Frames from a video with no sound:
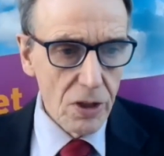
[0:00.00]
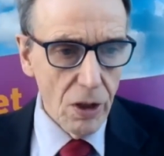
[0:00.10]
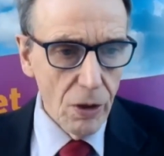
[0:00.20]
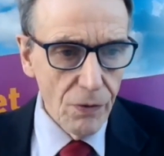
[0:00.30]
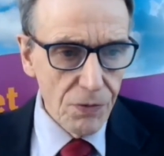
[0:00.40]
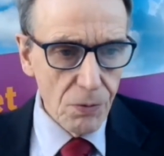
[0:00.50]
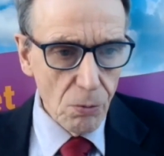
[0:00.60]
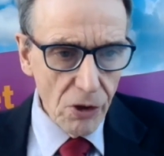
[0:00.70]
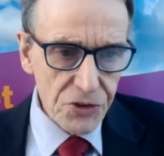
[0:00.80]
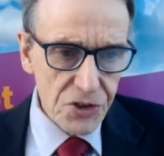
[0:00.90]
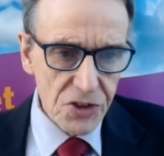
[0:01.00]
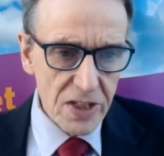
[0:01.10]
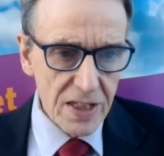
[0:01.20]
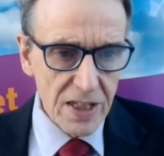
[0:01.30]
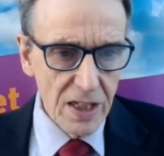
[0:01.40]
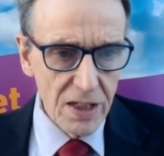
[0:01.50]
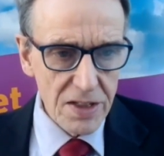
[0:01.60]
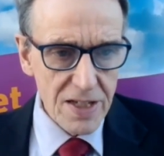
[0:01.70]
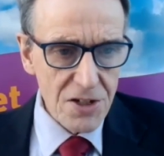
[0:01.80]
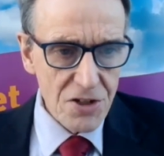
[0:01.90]
of what Sadiq Khan
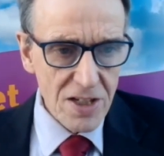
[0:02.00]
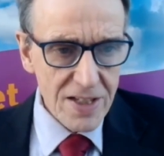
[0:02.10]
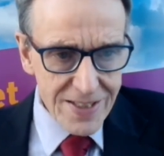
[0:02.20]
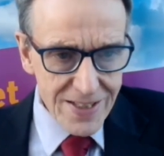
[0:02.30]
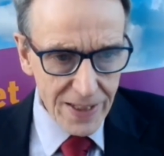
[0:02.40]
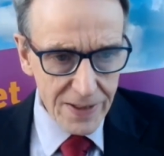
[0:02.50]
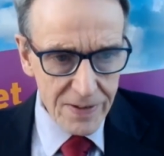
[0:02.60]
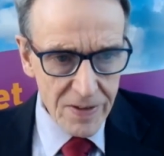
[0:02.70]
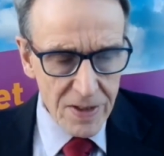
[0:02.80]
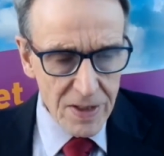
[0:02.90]
has actually done,